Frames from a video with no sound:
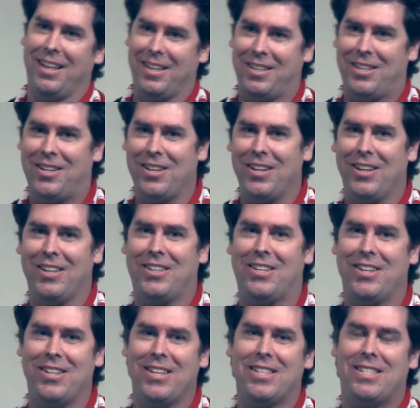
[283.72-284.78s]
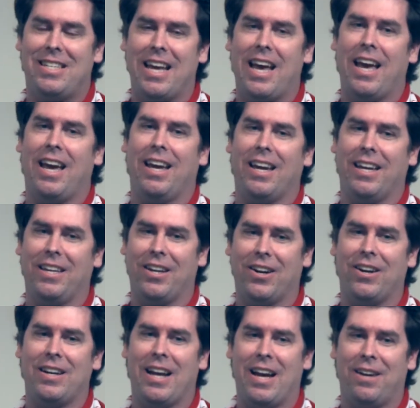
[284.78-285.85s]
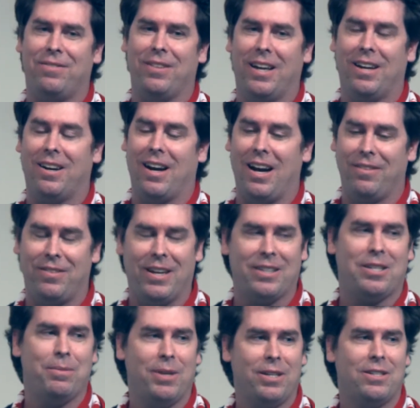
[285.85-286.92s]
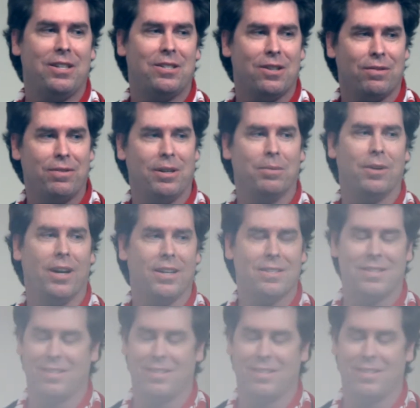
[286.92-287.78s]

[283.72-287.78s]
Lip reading: to this day, a year and a half later, I've yet to meet Tito Fimbres.